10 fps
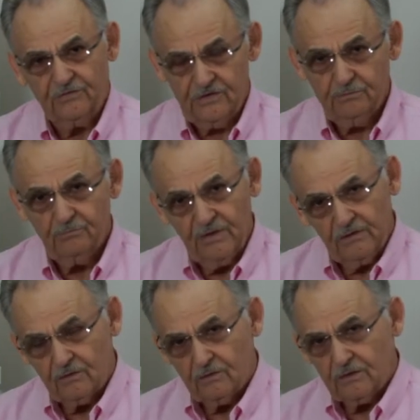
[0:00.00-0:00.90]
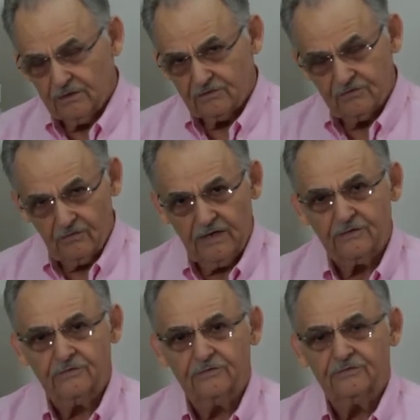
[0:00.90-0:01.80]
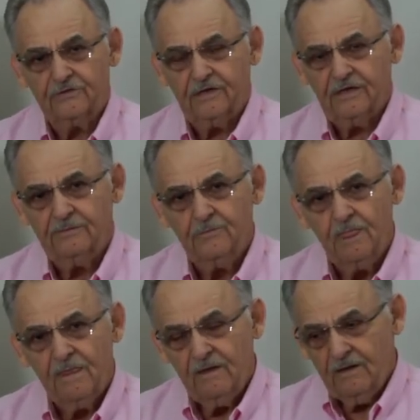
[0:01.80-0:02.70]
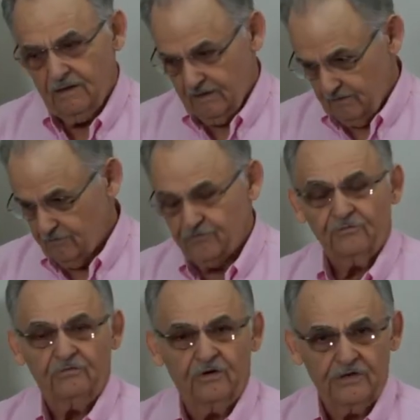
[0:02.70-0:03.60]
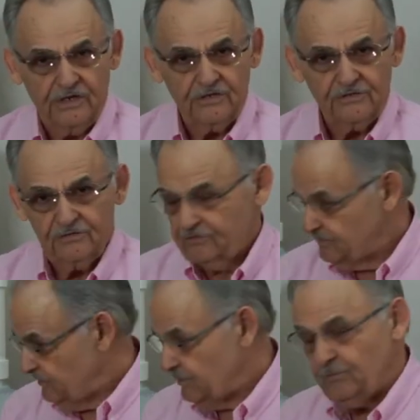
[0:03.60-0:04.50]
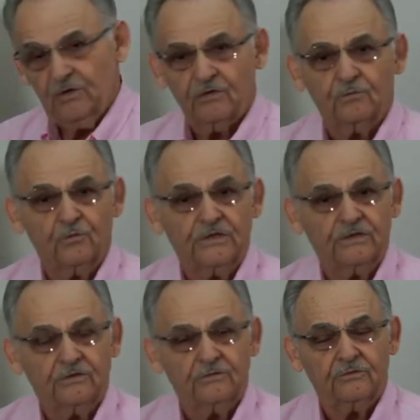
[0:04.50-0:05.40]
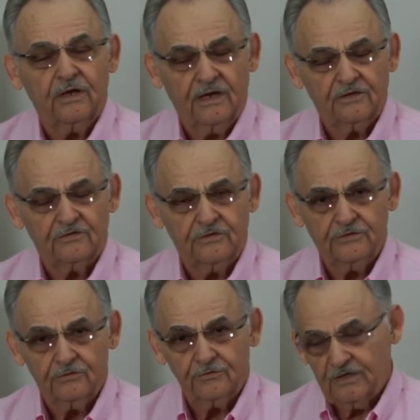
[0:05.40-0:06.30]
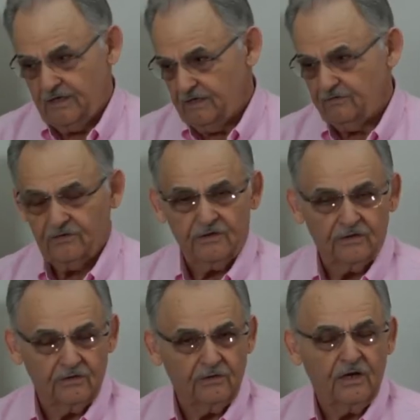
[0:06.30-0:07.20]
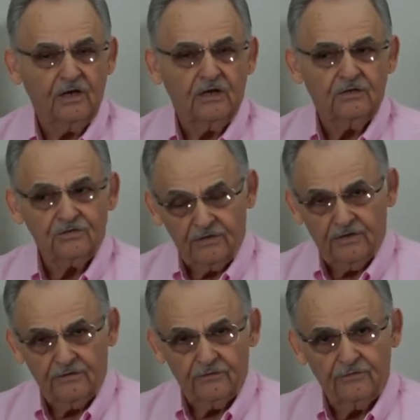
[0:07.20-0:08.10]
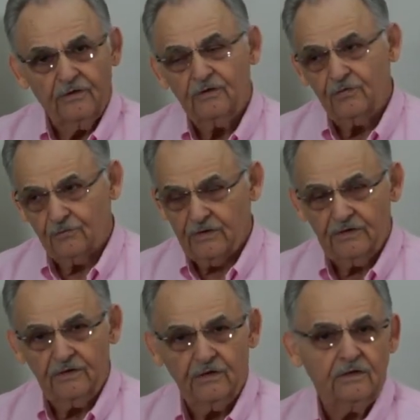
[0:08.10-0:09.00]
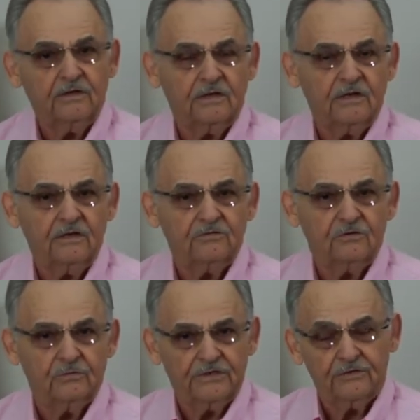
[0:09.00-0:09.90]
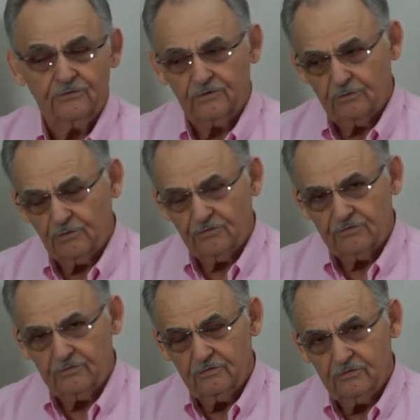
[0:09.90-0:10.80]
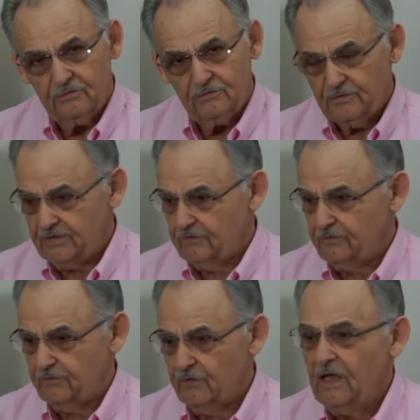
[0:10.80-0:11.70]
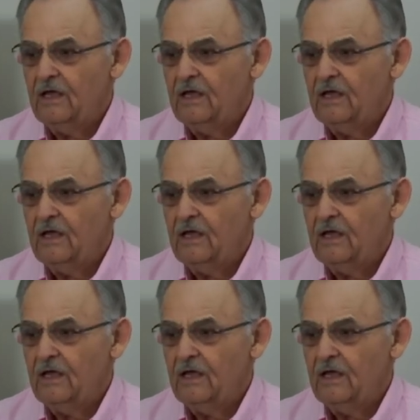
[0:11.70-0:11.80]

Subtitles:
the mineral extractors today. There's variations in them that we can actually do tanks that are standard threaded tanks. We can do commercial units. We can do